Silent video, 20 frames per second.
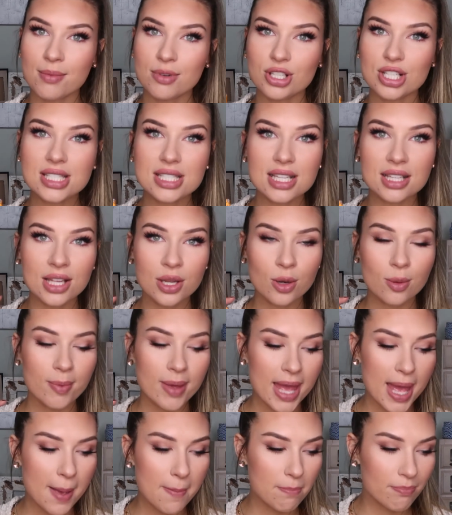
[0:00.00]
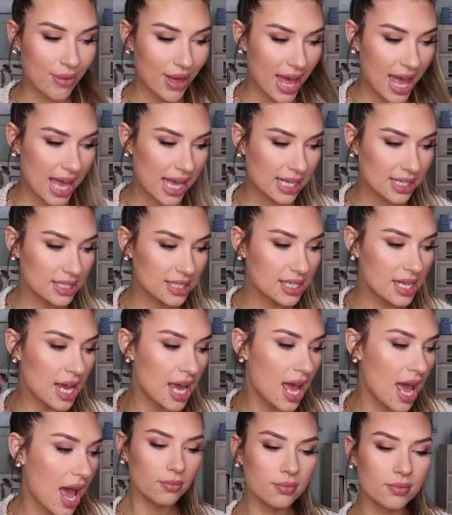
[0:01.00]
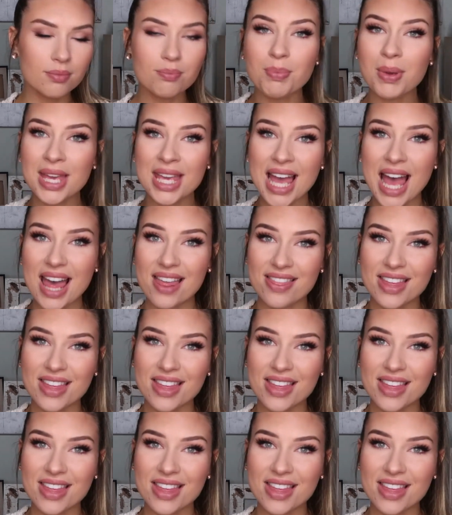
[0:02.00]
just a little bit, but yeah,